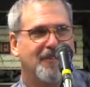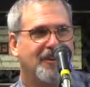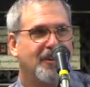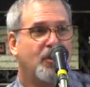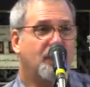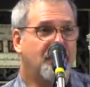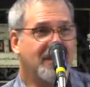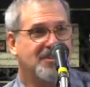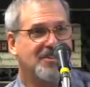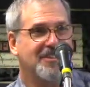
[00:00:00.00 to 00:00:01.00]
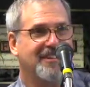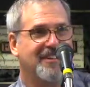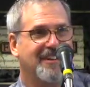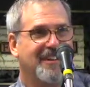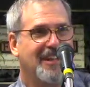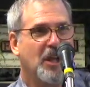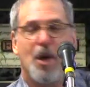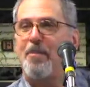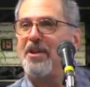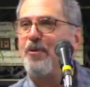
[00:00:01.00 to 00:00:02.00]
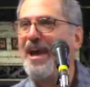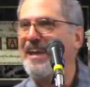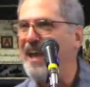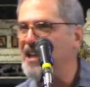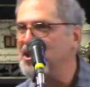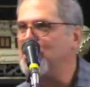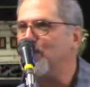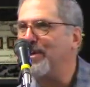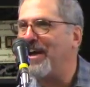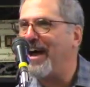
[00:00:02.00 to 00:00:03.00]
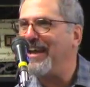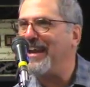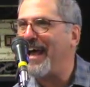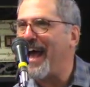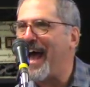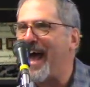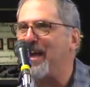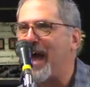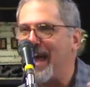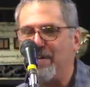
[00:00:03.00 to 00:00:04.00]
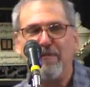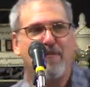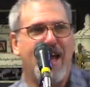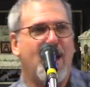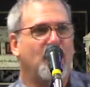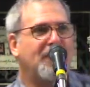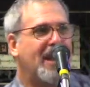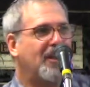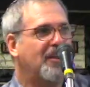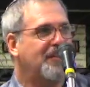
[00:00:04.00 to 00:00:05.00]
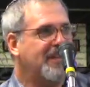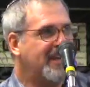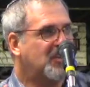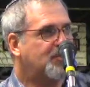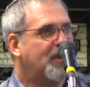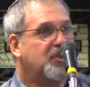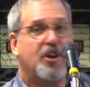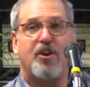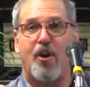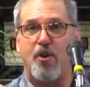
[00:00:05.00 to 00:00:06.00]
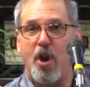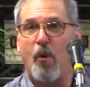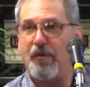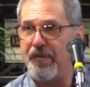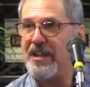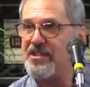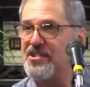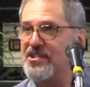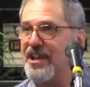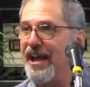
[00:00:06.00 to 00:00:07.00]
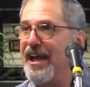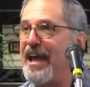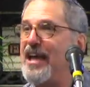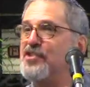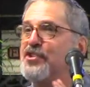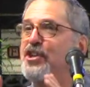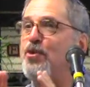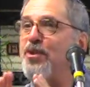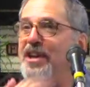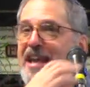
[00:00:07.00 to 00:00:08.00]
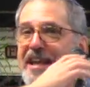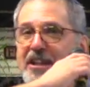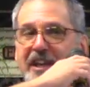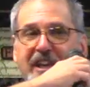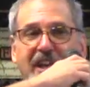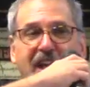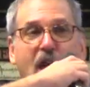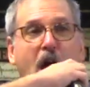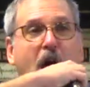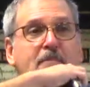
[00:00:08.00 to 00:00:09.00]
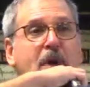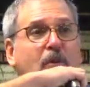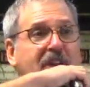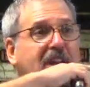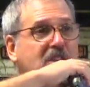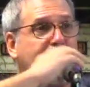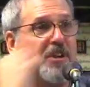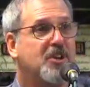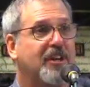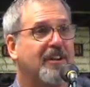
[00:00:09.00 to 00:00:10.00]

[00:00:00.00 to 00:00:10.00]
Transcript: No offense. By the way, as a tour guide, I have found that the expression no offense is a uniquely American expression.